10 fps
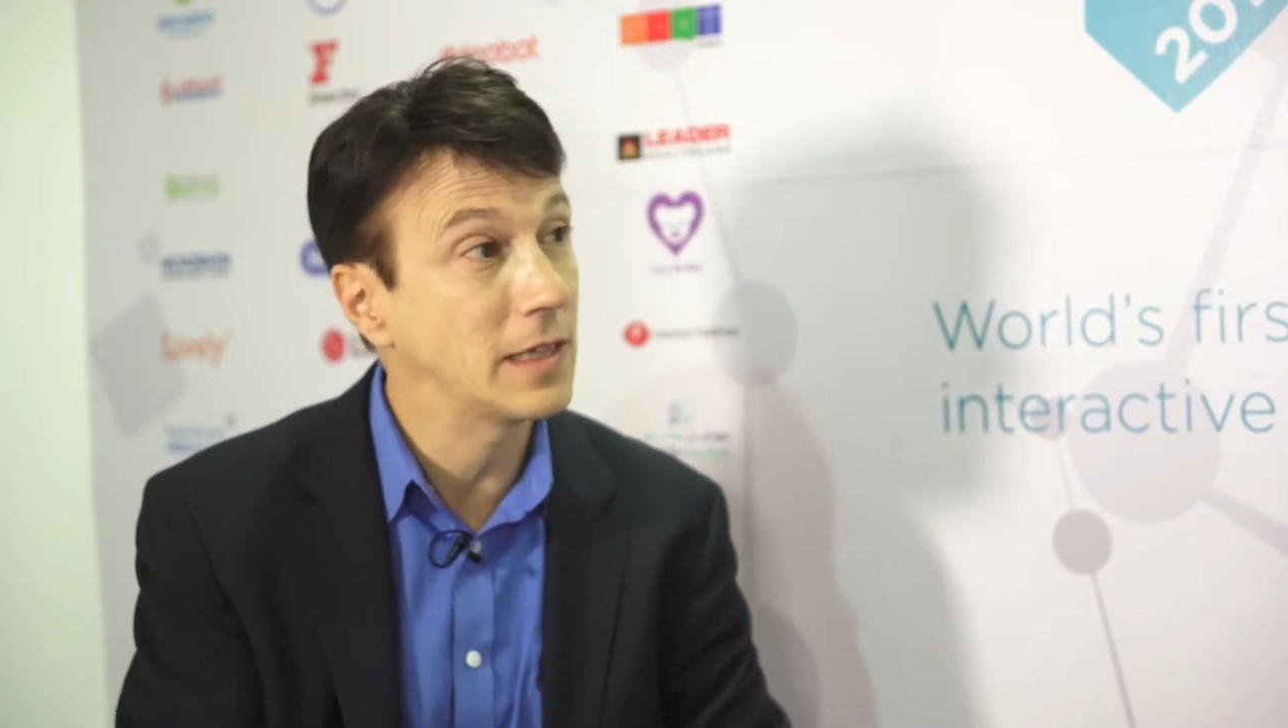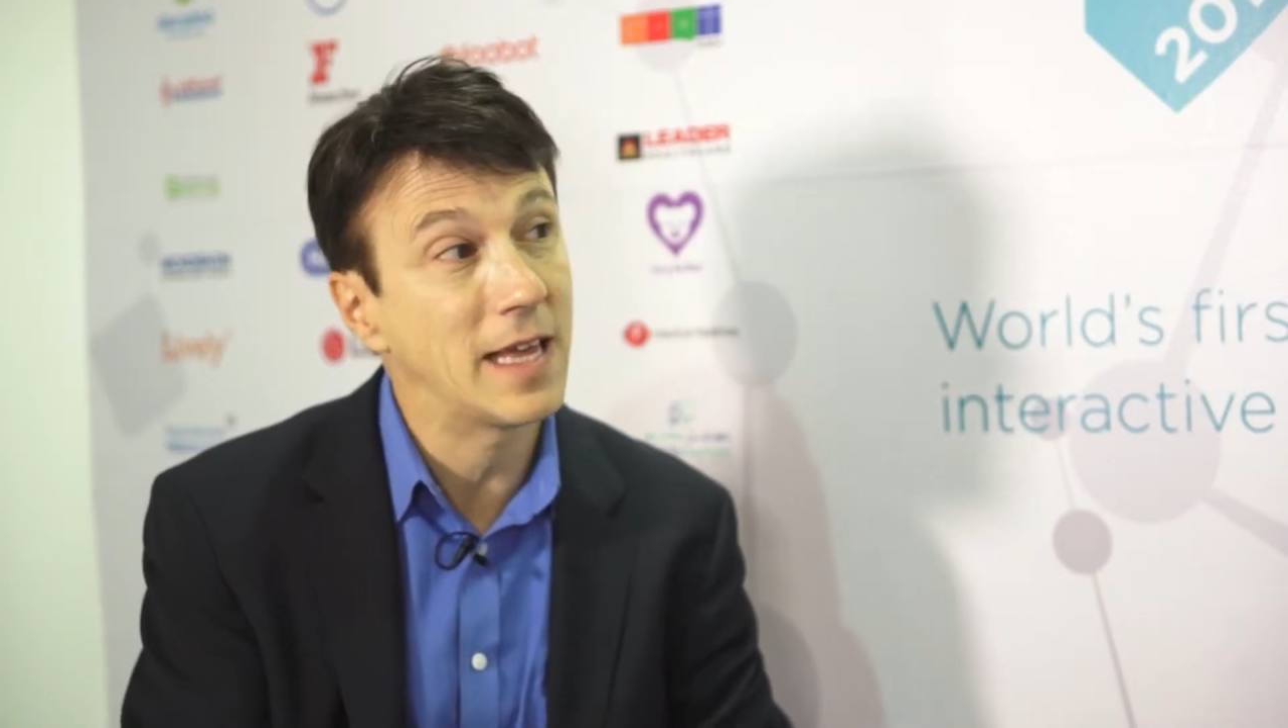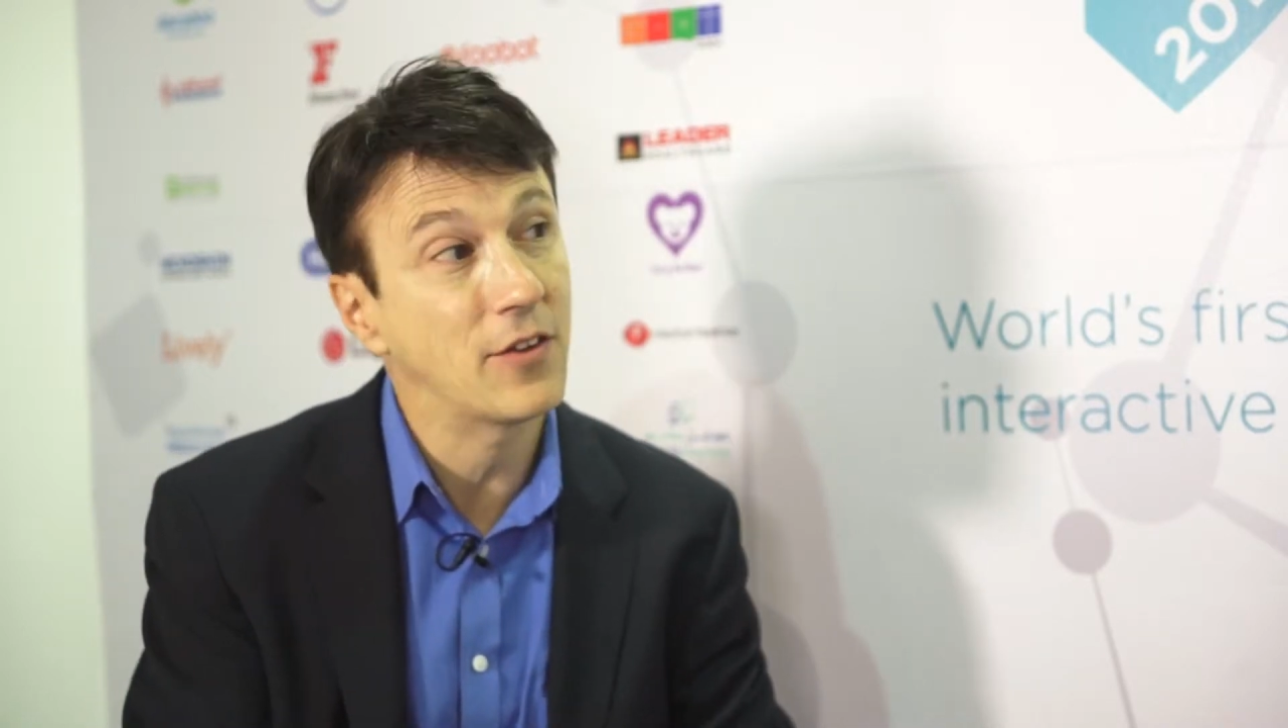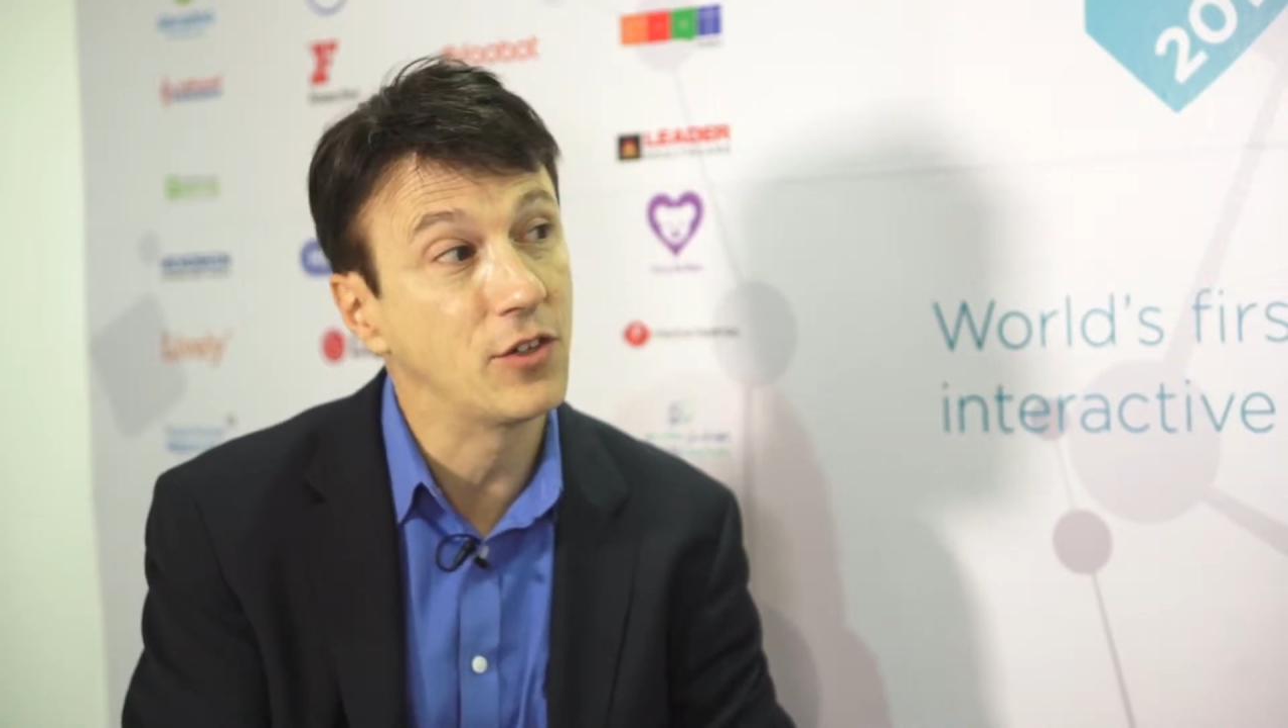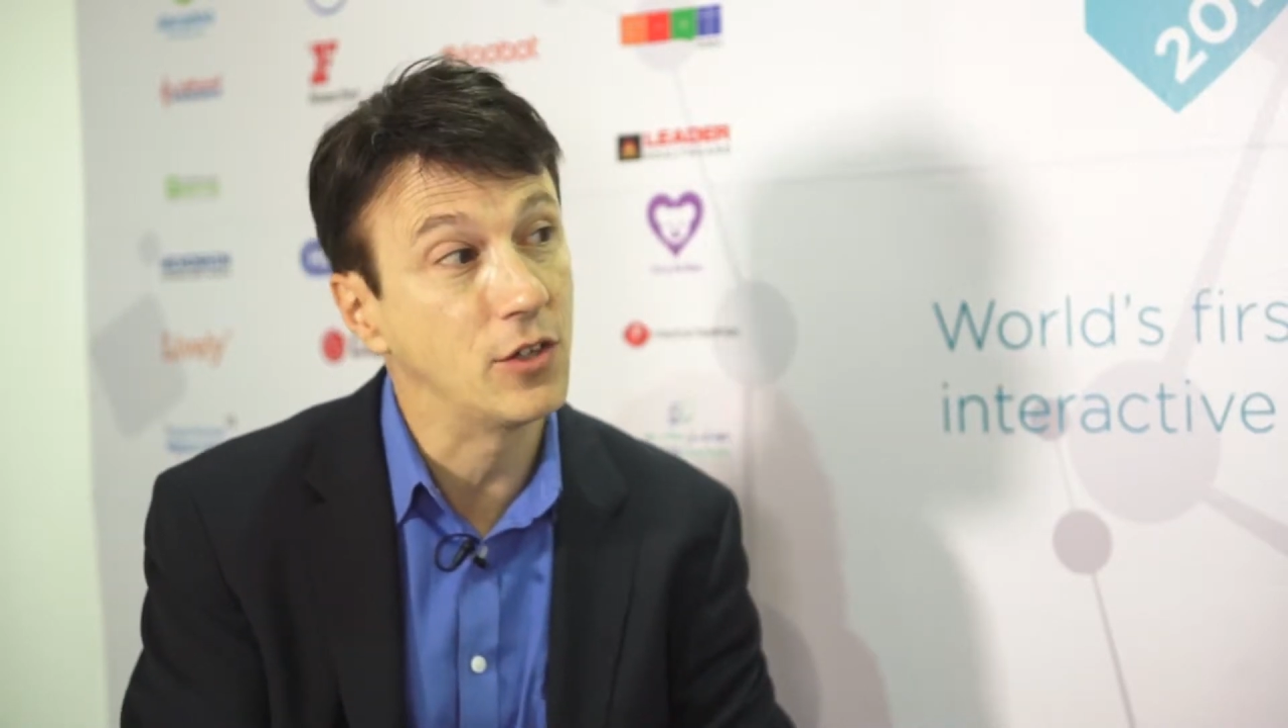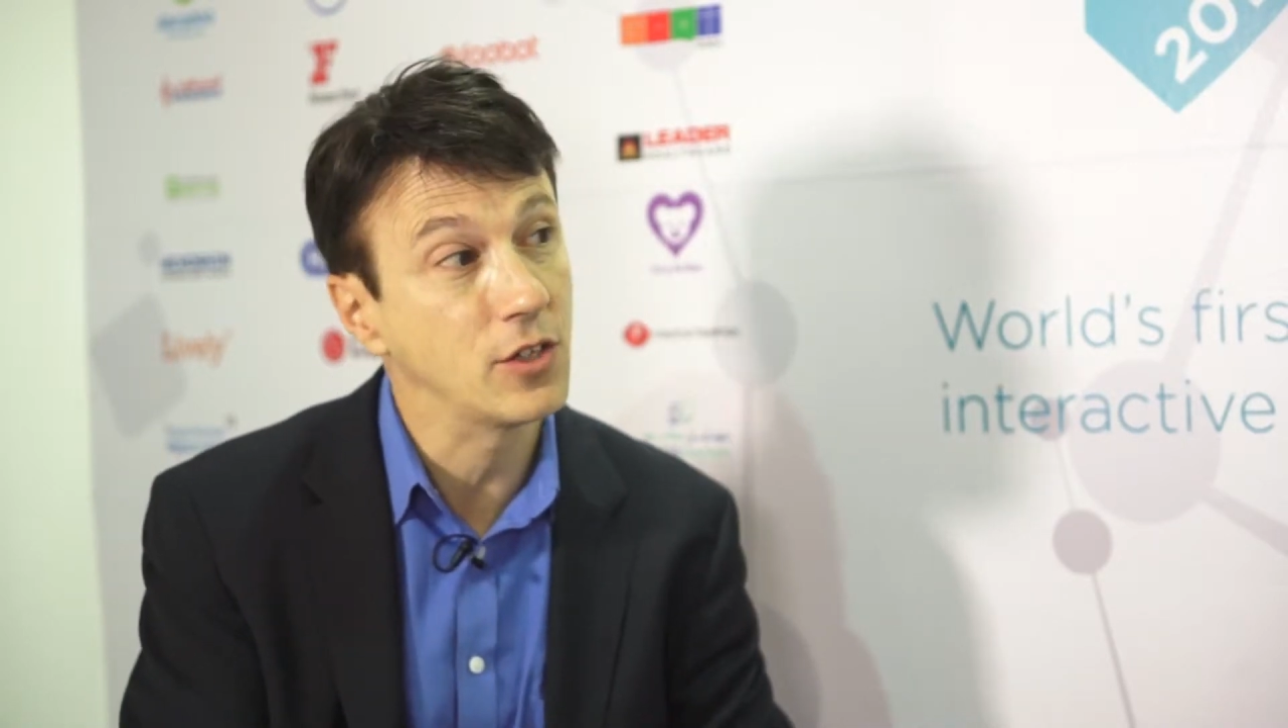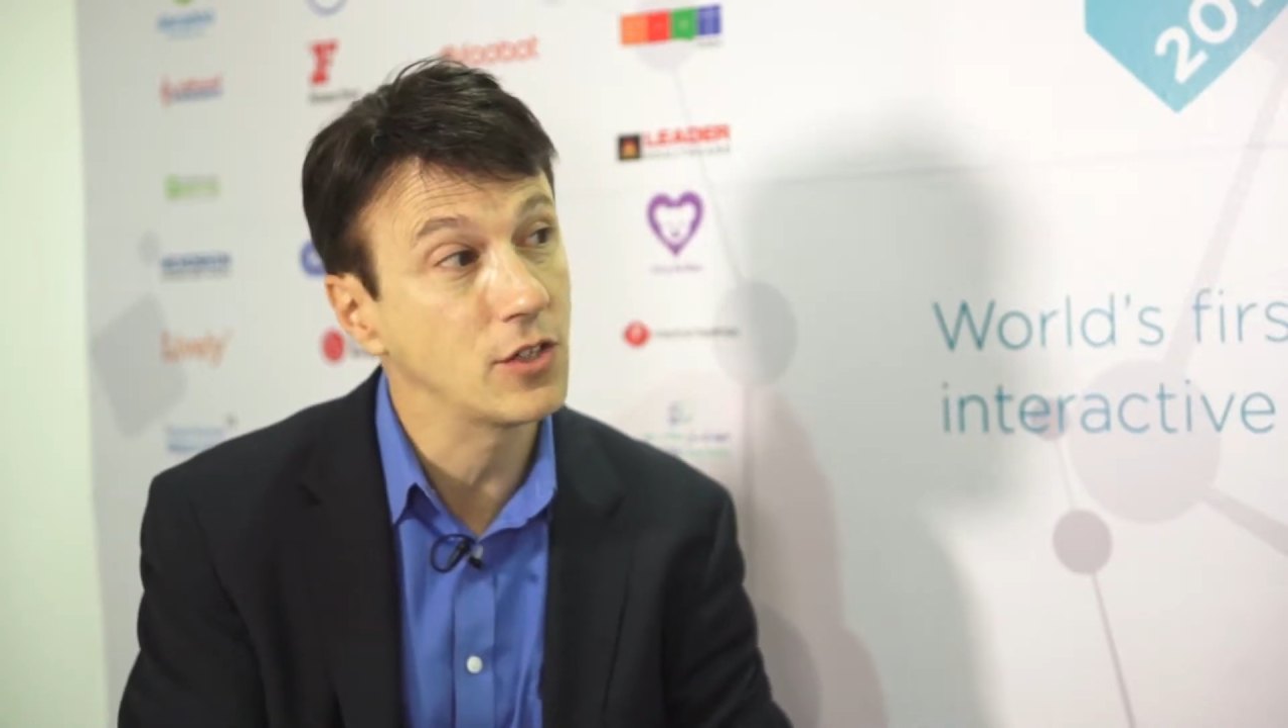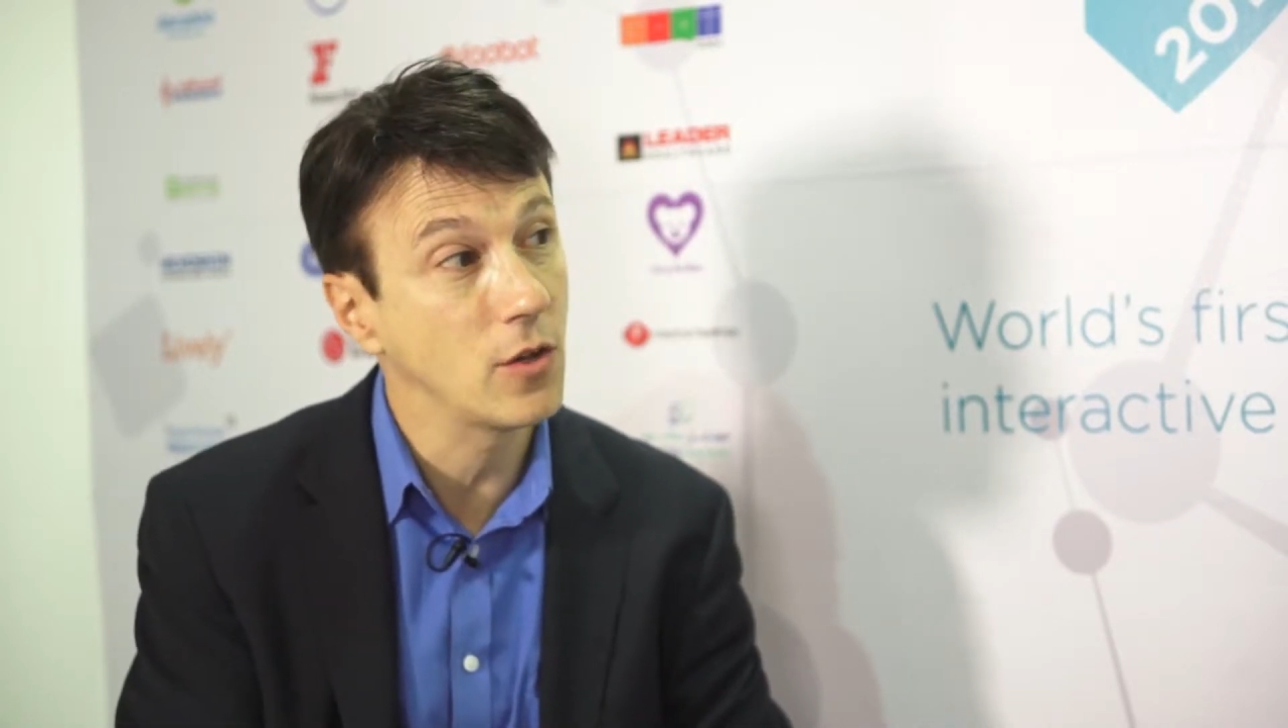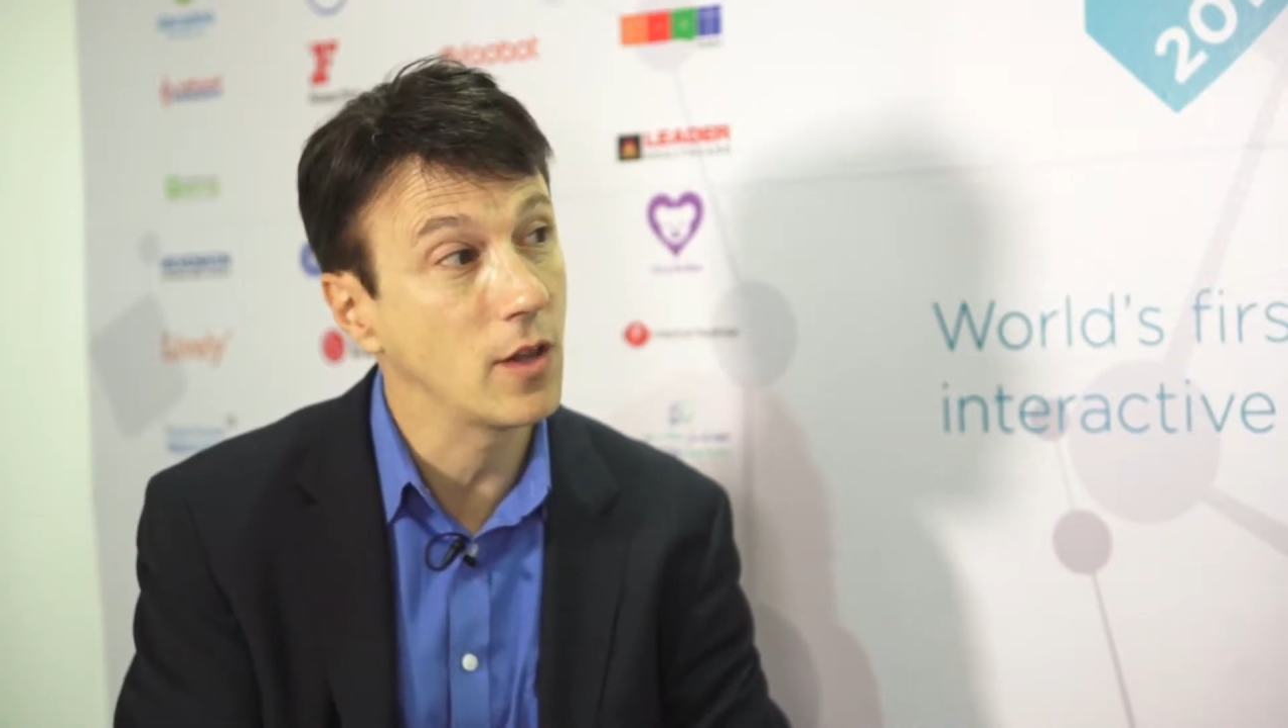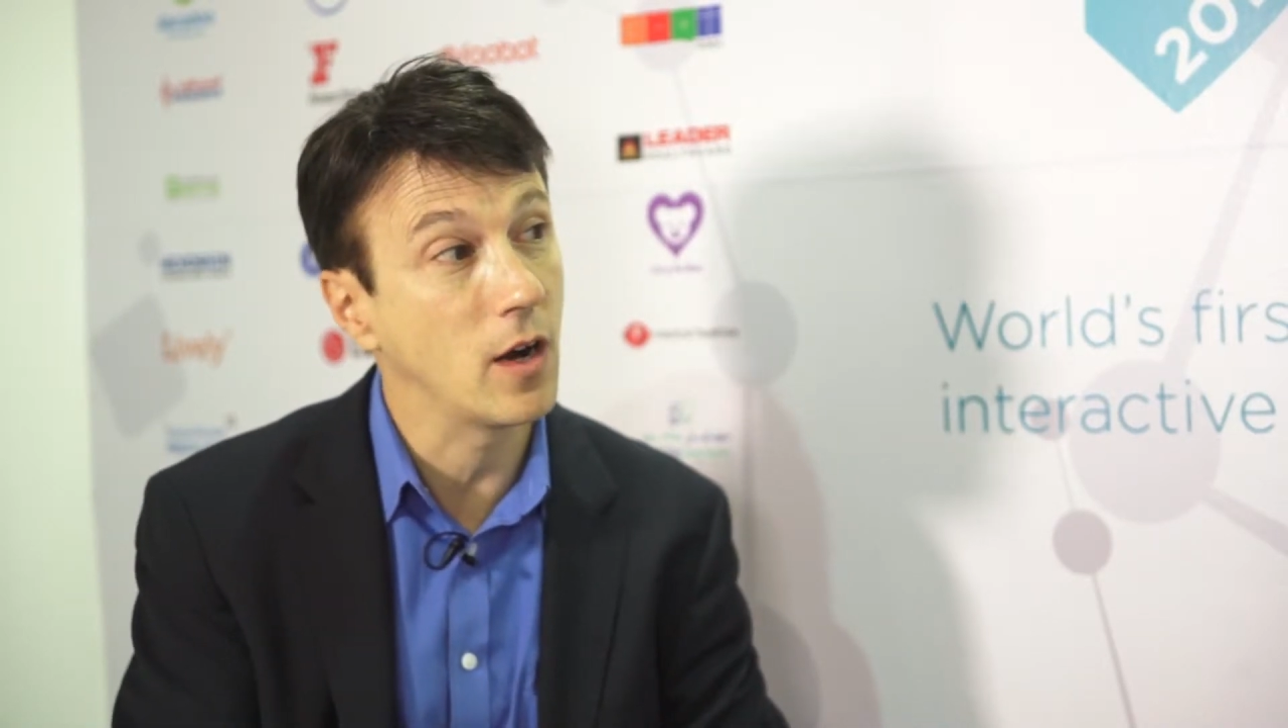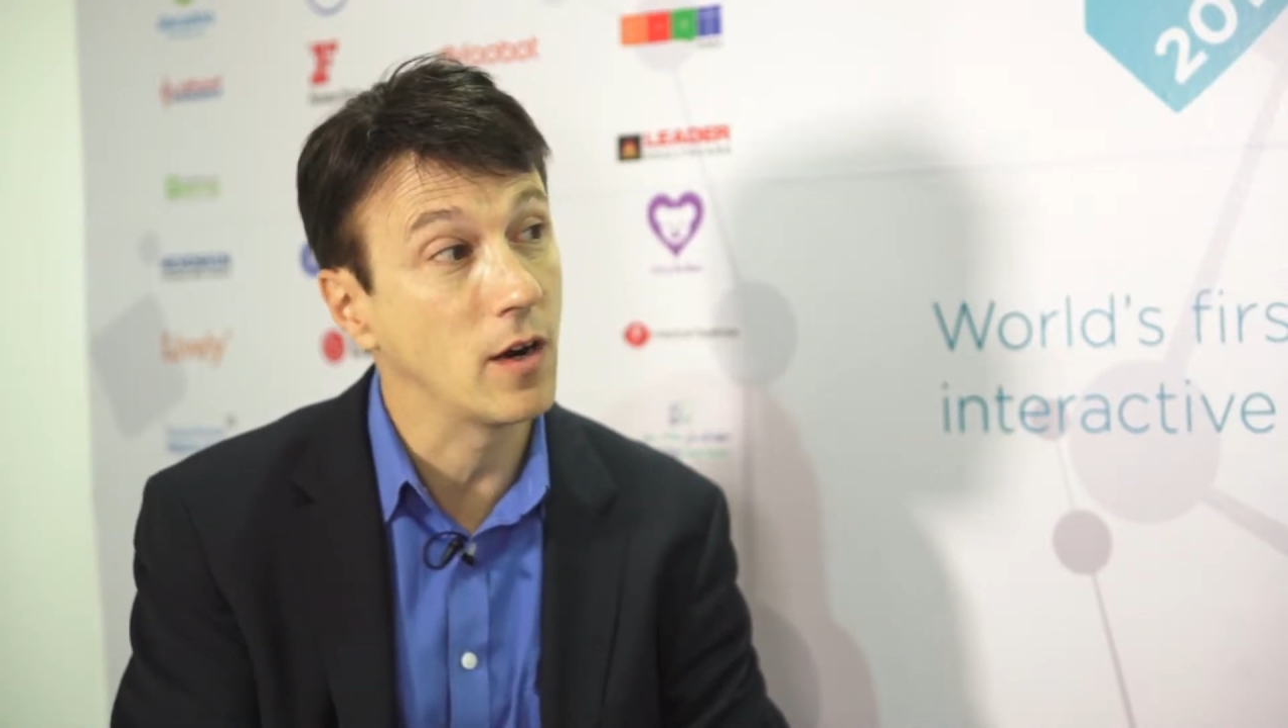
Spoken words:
in the last year or so that